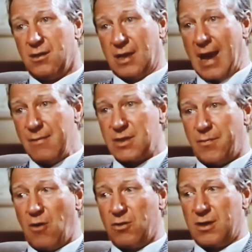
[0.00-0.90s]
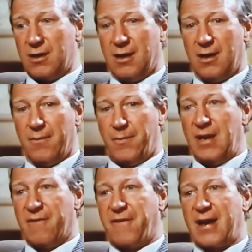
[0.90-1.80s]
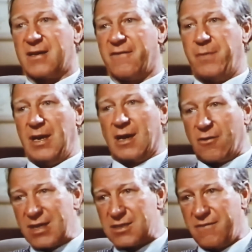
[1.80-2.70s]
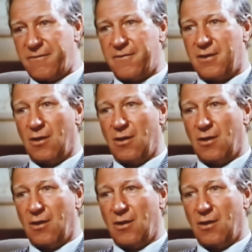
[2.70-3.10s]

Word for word: The game is about being effective, being aggressive,